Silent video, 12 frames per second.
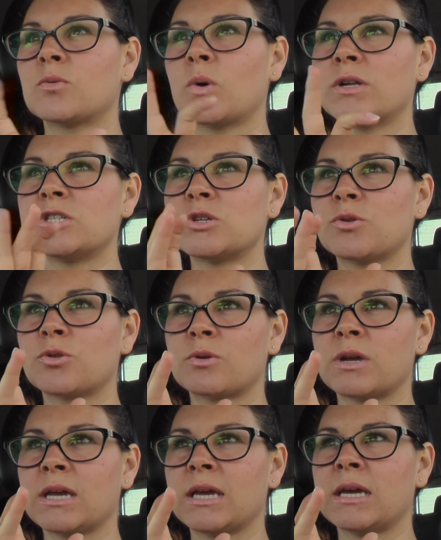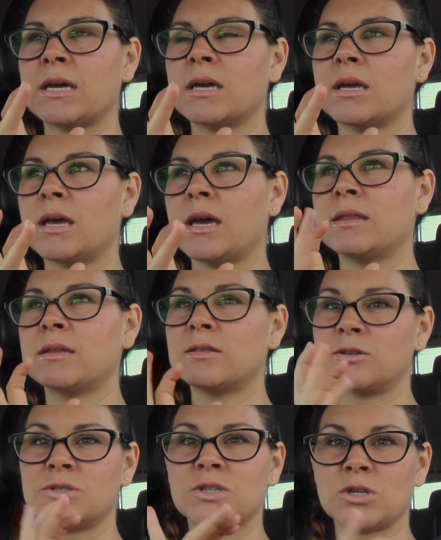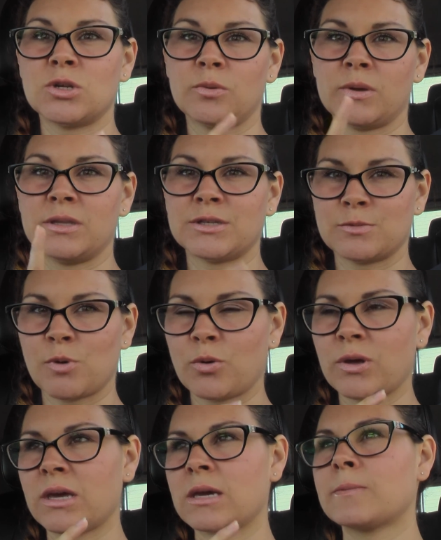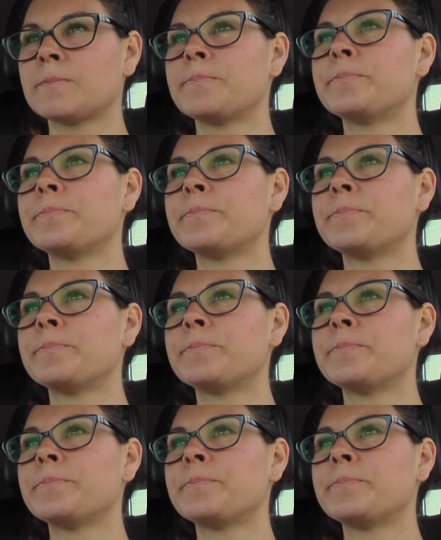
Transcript: One, two, three, and then there's the new one, the smoky.